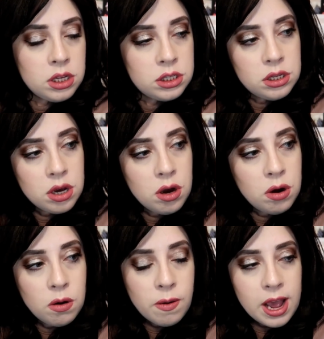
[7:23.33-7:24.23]

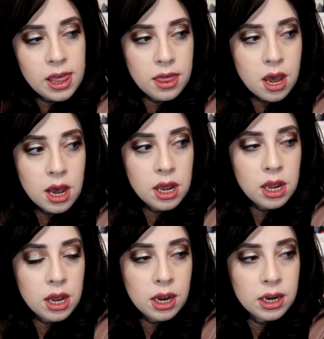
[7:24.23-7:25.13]
So I
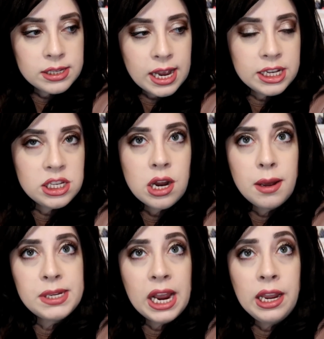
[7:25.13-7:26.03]
thought, because I had
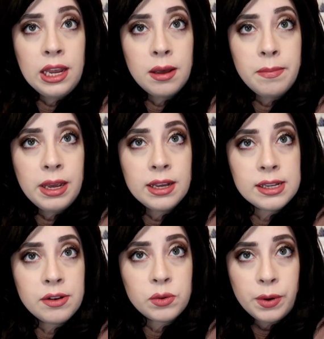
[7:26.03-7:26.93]
stopped taking it
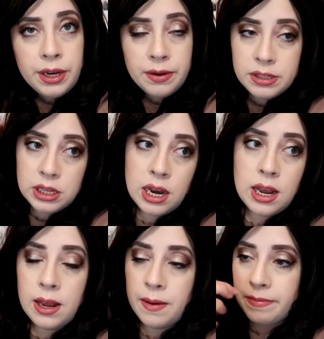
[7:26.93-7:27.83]
because I was worried it was
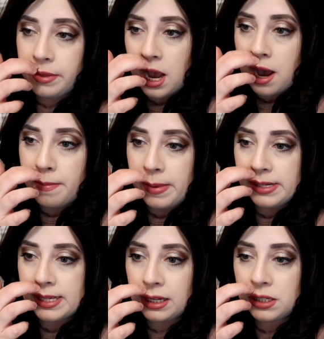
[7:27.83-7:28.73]
gonna up
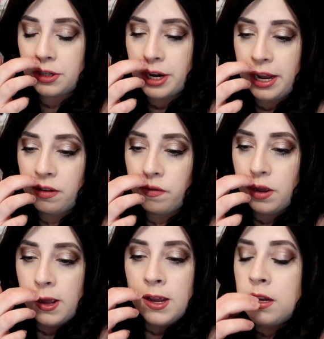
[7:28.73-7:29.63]
my sex drive,
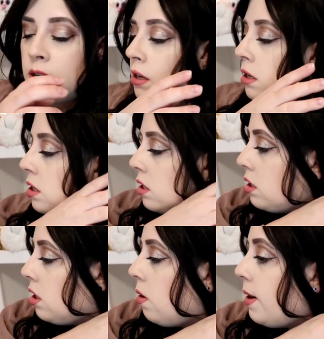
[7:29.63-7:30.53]

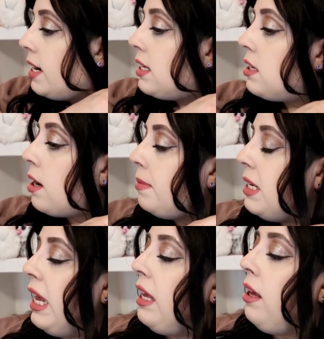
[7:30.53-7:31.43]
so I stopped
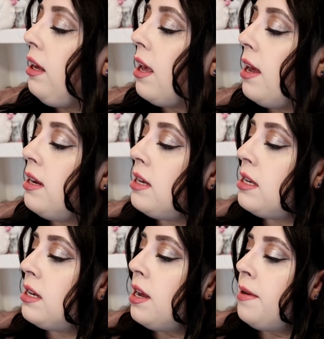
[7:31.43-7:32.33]
taking
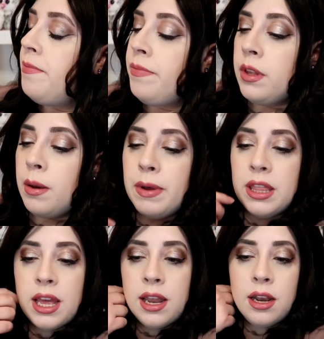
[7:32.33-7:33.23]
it.
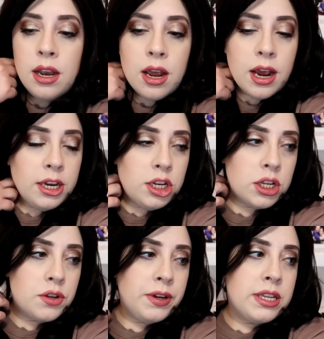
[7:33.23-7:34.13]
But then I
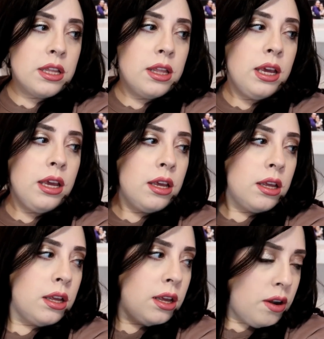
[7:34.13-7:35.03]
just recently,
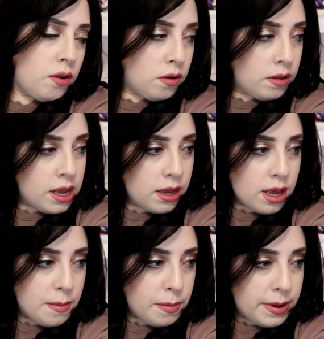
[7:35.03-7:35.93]
I don't know, like a
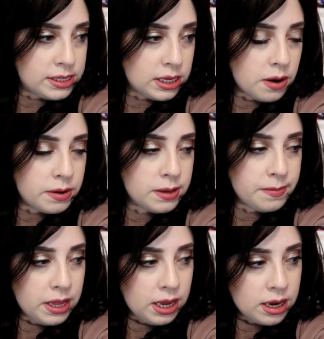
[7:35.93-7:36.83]
couple months ago or
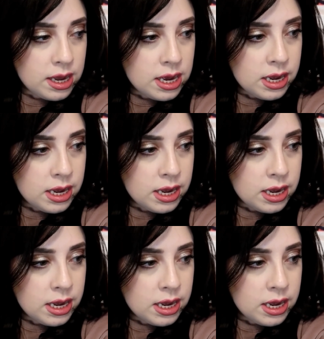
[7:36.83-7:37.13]
something,